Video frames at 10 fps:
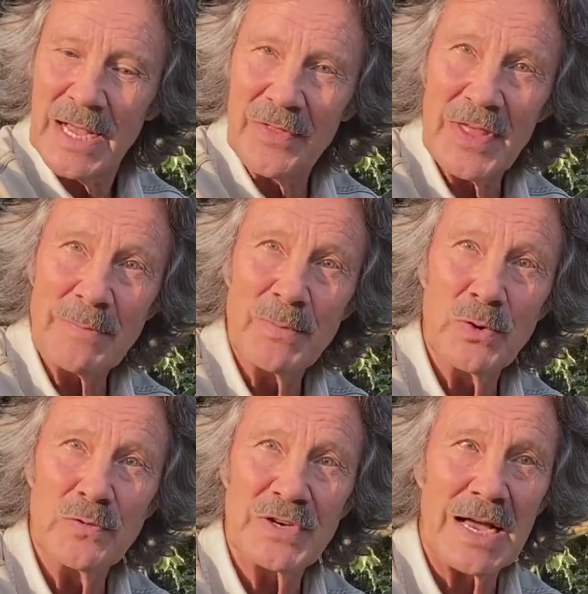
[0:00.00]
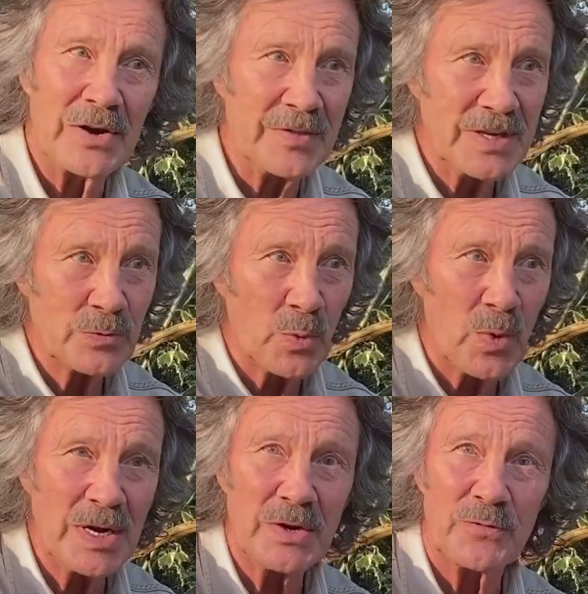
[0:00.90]
and they move down in these
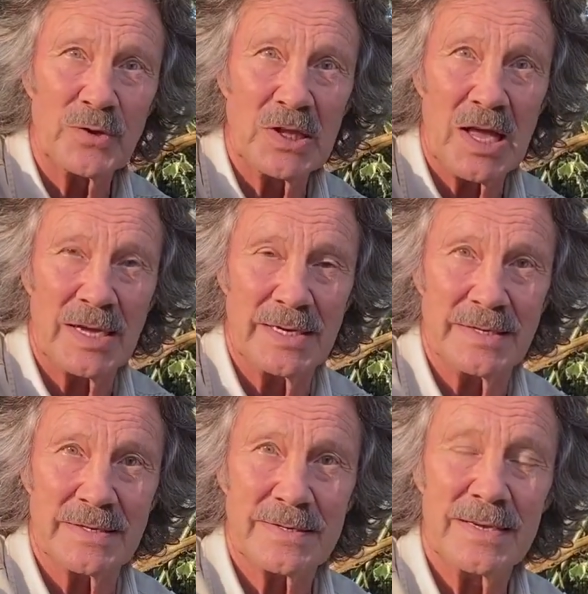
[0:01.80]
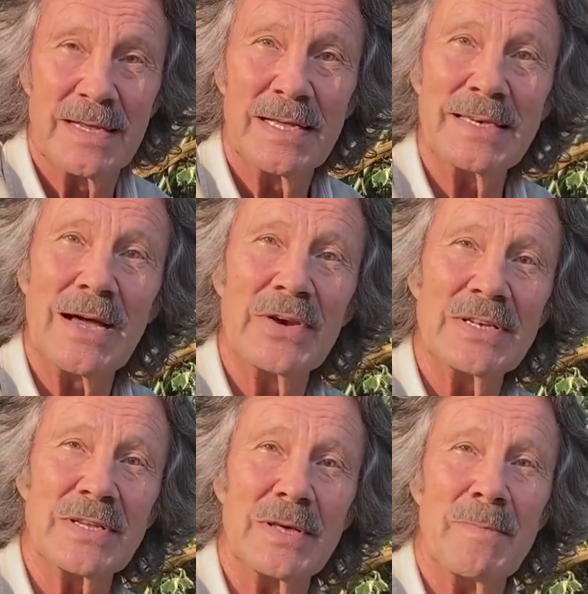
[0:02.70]
wonderful lines down
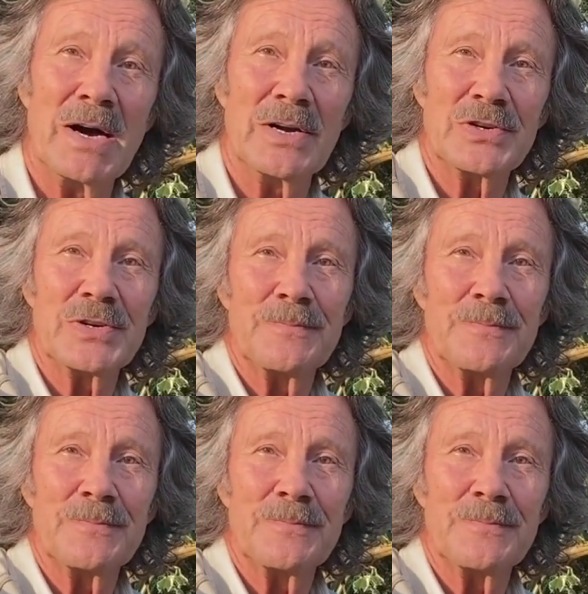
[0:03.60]
into the marsh.